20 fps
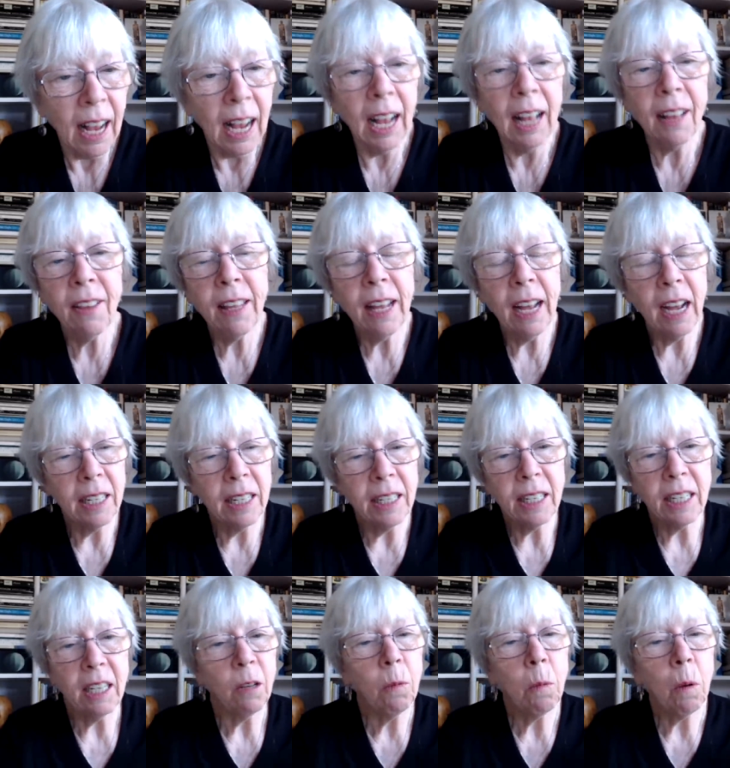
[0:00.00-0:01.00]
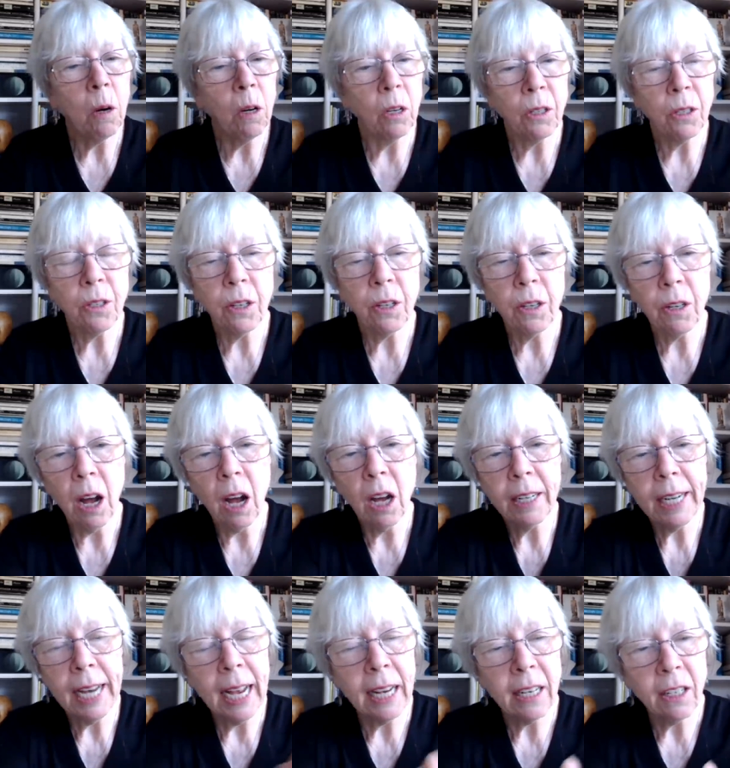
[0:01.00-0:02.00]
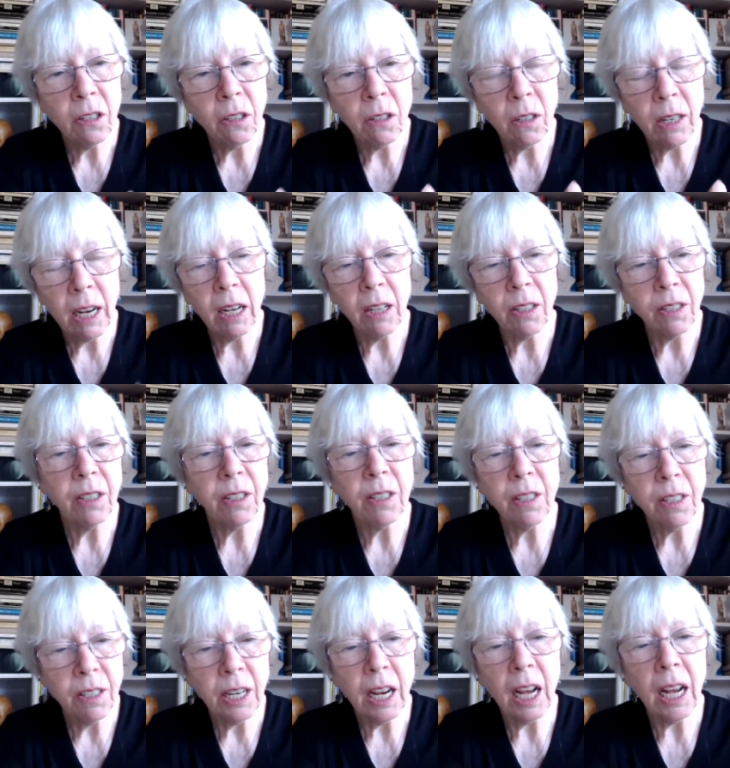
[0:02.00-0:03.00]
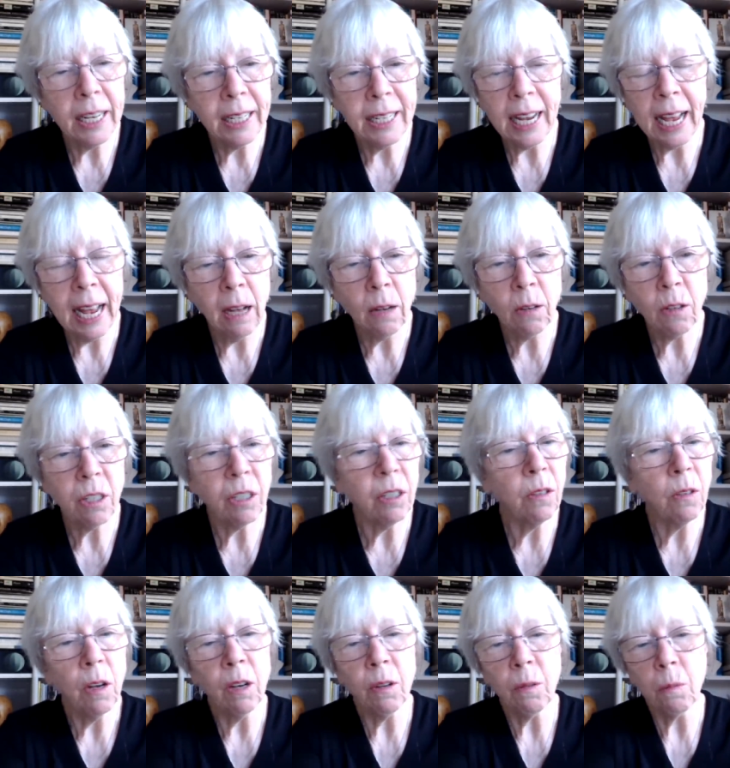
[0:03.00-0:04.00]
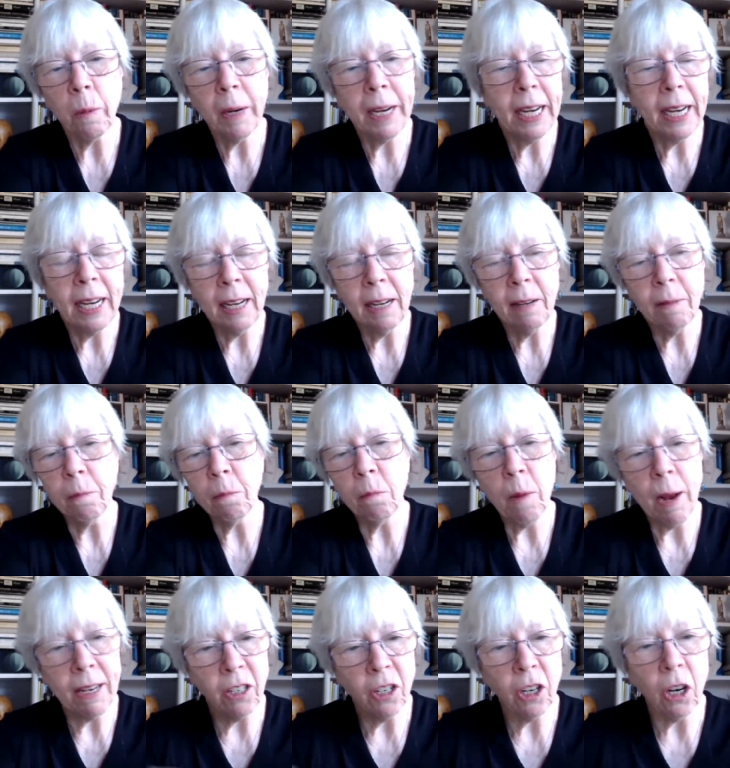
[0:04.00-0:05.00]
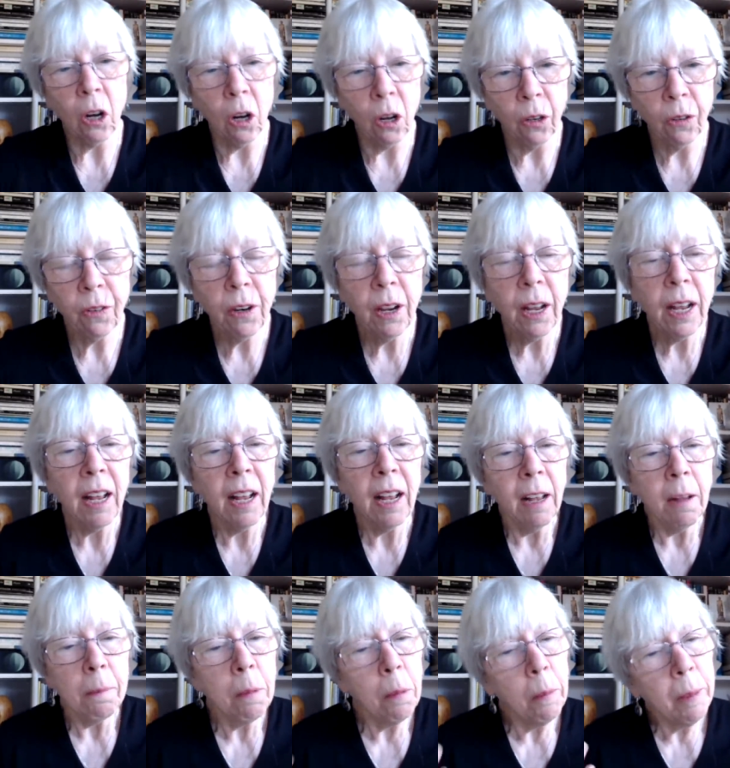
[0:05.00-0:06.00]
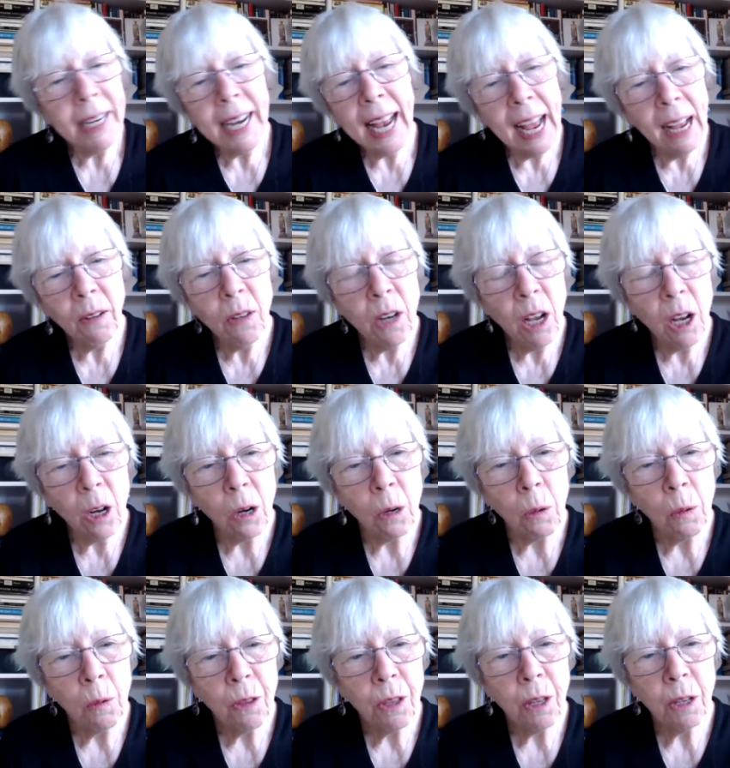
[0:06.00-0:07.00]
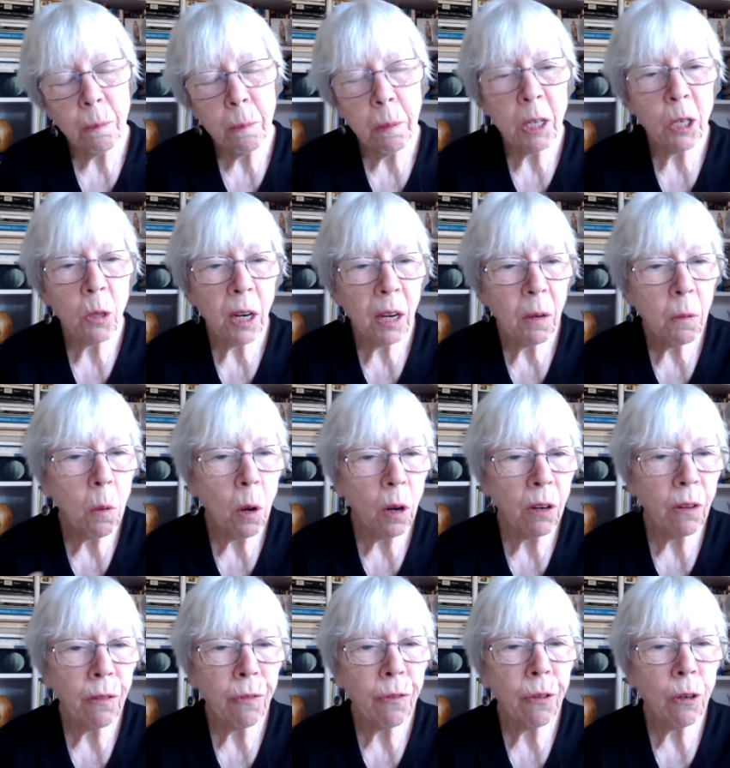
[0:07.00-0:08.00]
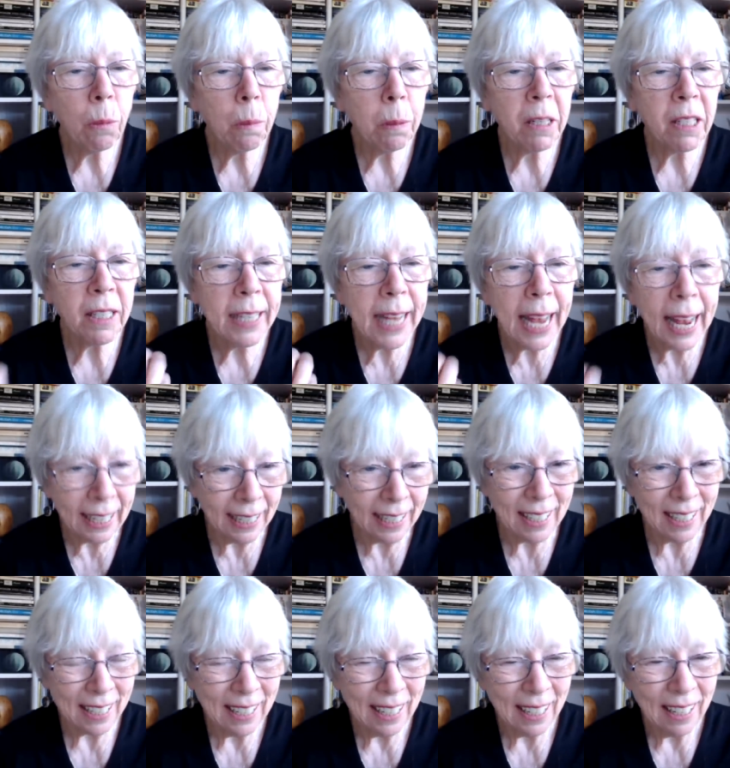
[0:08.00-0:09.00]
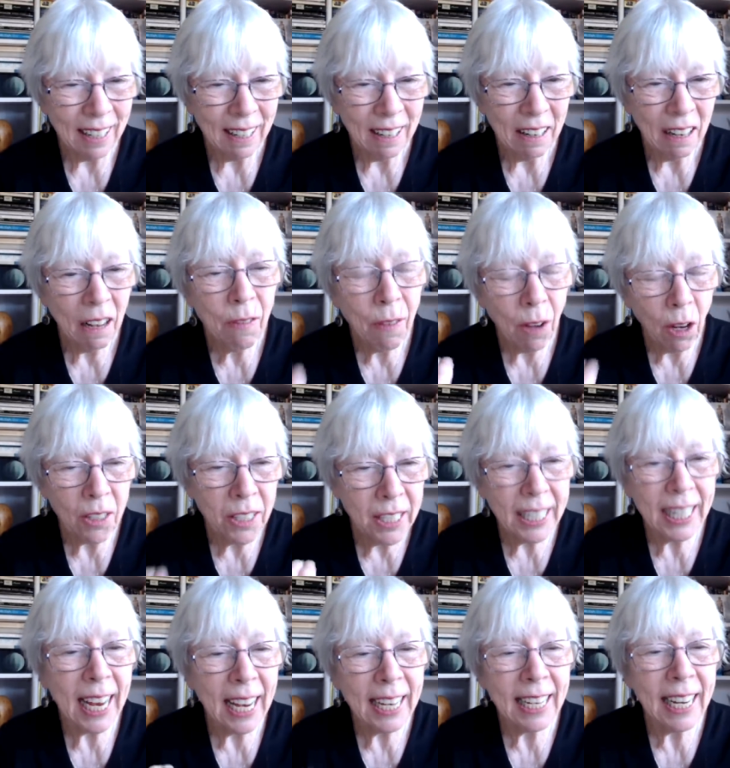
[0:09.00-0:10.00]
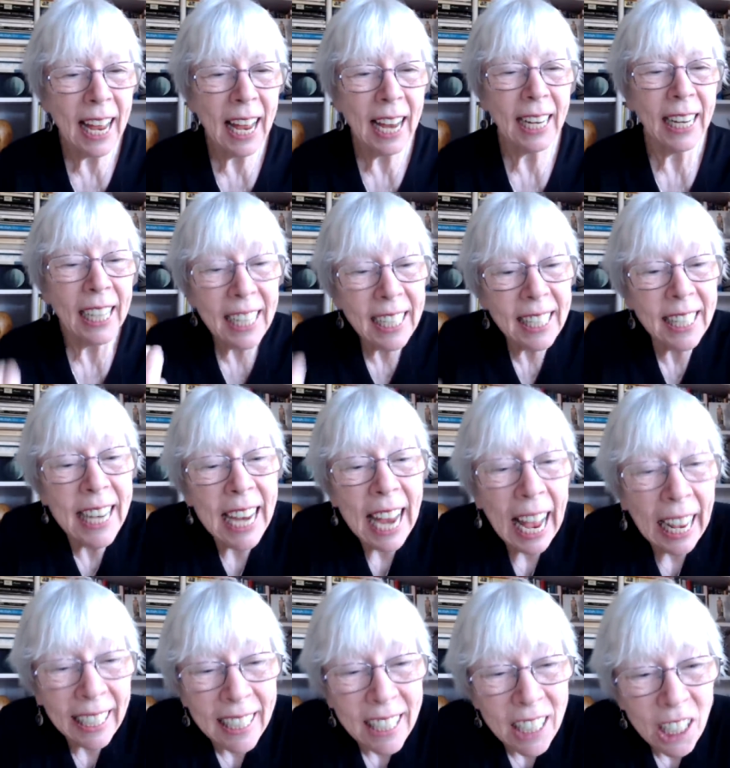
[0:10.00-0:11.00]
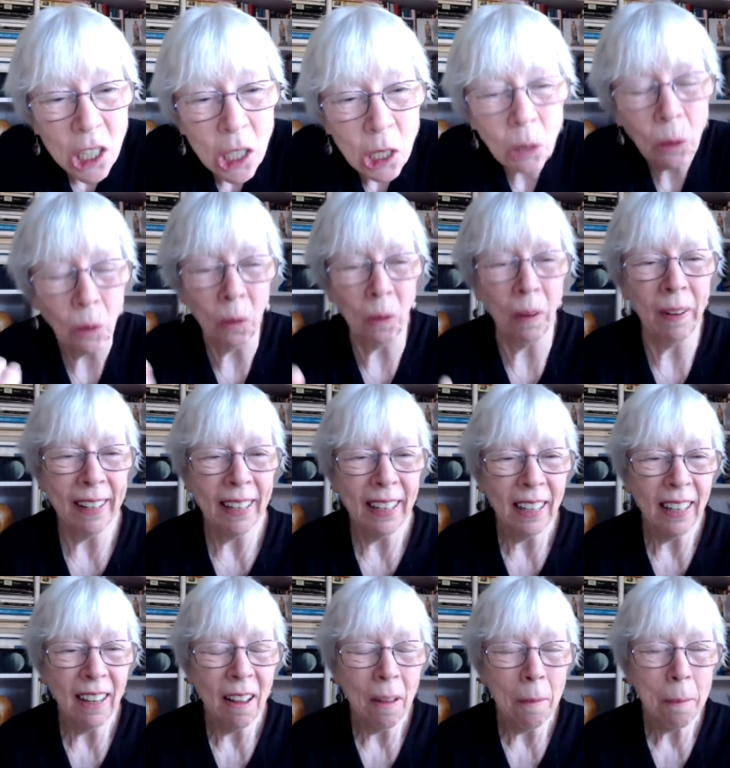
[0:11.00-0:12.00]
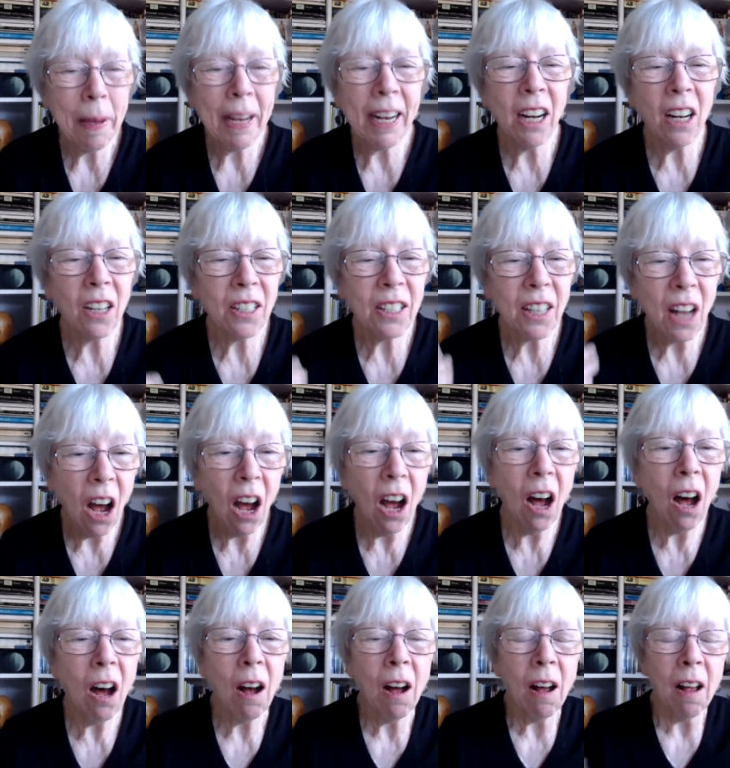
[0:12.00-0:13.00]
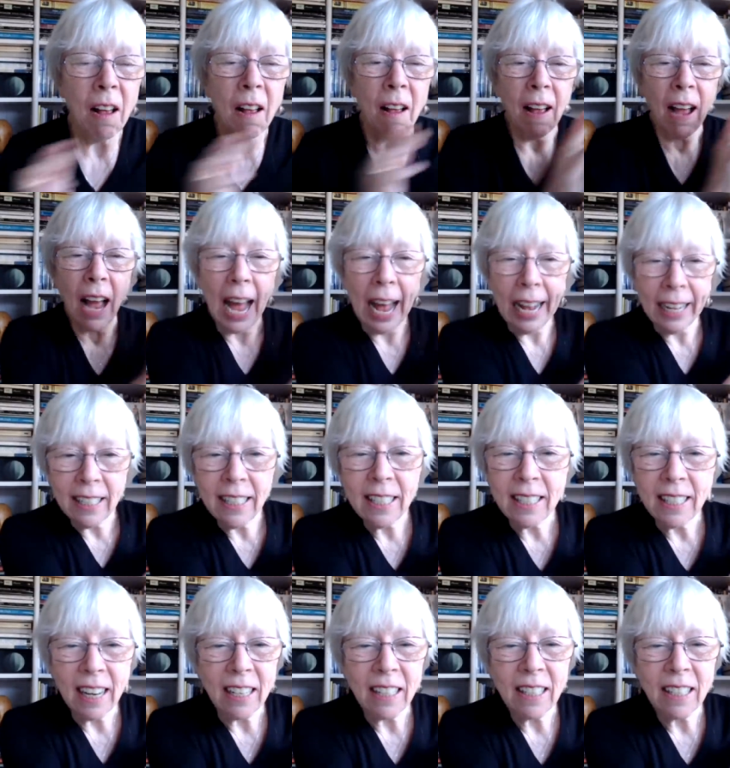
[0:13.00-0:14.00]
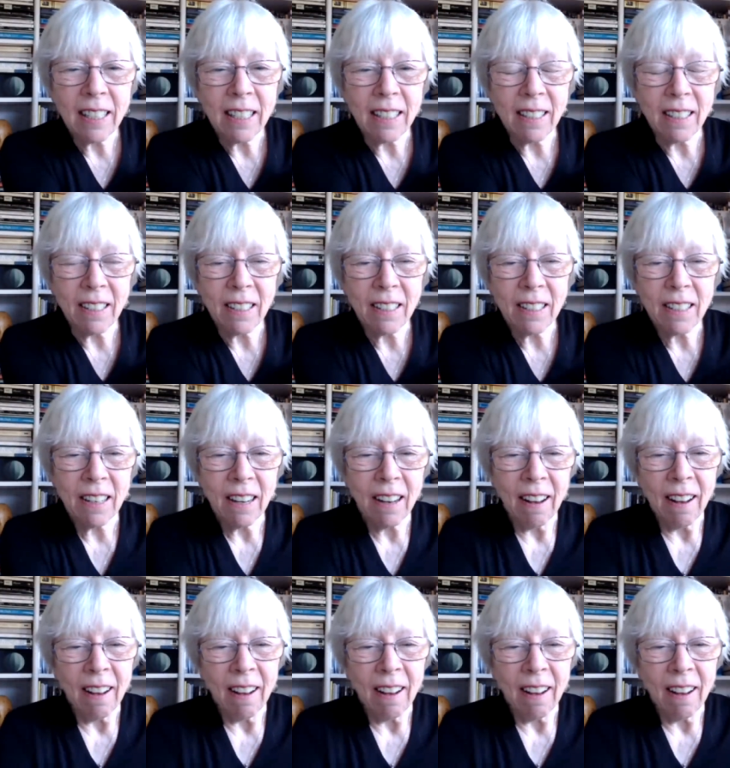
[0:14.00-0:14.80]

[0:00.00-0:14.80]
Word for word: and the idea was that our neanderthal cousins died out and, and we went on but we now know that between 1 and 4% of our DNA is Neanderthal because our ancestors